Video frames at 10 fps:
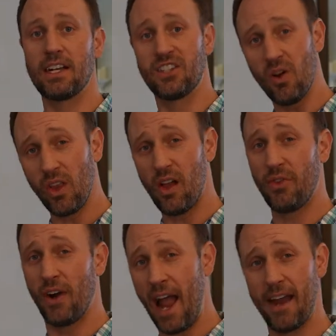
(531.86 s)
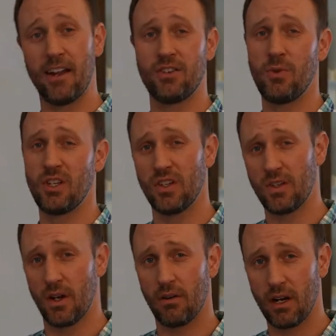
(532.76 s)
I don't love their add-on switches,
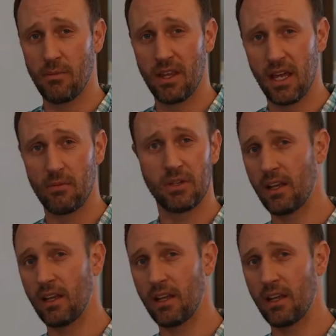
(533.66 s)
so I don't recommend them.